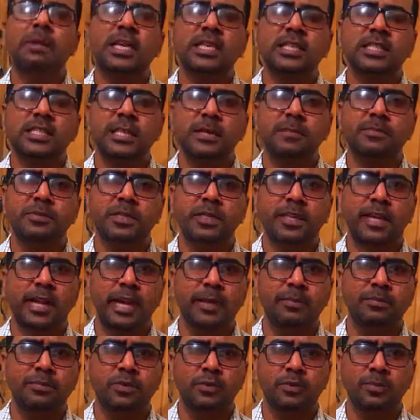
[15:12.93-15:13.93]
Please
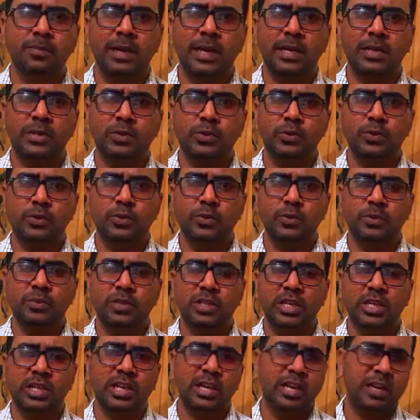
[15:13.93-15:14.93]
subscribe to my YouTube
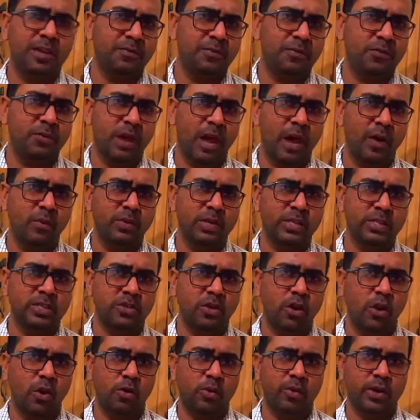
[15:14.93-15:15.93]
channel if you
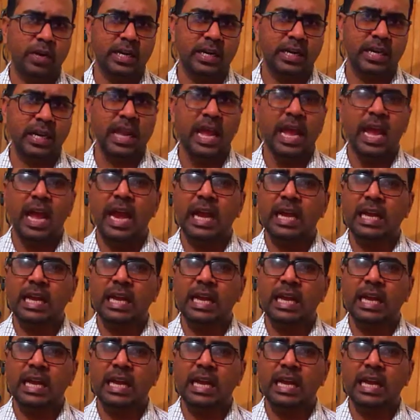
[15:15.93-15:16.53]
haven't already